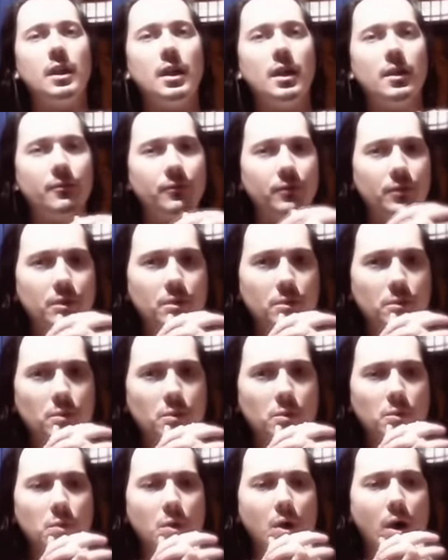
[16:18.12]
If
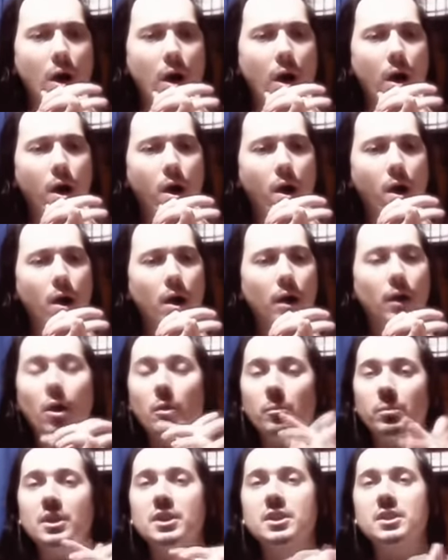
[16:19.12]
you
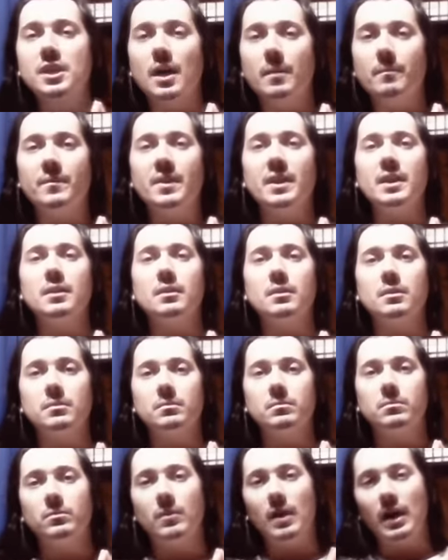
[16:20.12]
accomplish something,
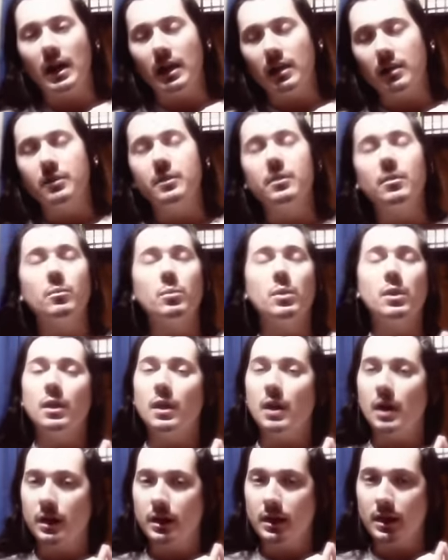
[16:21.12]
well, you were
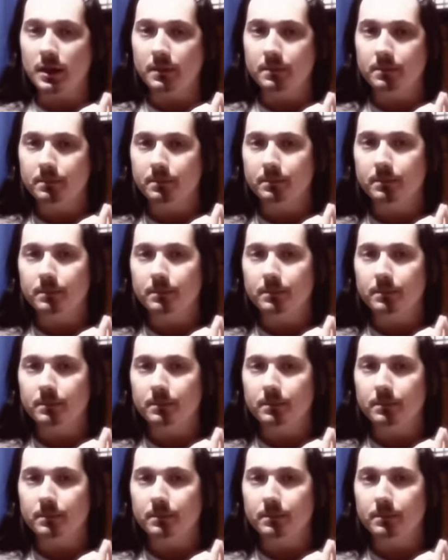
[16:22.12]
lucky.